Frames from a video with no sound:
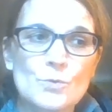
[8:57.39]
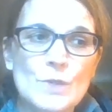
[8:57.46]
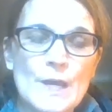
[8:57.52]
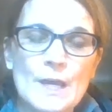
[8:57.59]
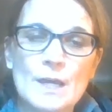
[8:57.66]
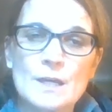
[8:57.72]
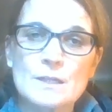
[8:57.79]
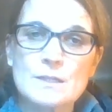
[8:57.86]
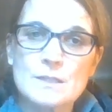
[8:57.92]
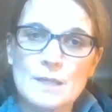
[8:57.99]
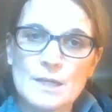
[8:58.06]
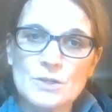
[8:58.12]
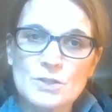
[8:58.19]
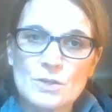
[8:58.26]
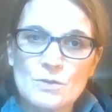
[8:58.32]
the
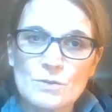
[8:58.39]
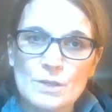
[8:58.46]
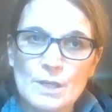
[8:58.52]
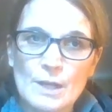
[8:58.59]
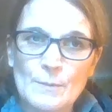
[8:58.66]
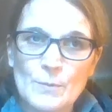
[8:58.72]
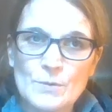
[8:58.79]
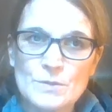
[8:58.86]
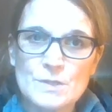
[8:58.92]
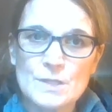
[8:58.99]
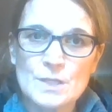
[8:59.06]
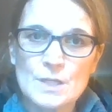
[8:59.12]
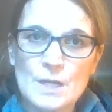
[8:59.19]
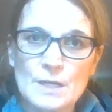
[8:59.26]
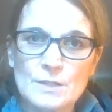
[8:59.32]
slideshow that I
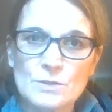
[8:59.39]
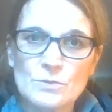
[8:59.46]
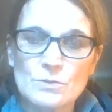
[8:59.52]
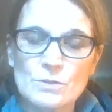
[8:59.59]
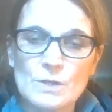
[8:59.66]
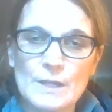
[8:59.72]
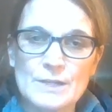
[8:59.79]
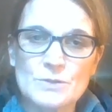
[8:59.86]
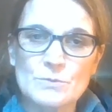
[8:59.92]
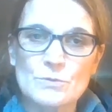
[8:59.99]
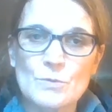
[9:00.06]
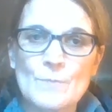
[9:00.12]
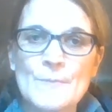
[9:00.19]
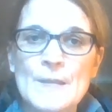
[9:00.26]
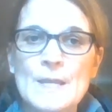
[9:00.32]
posted on Google Classroom,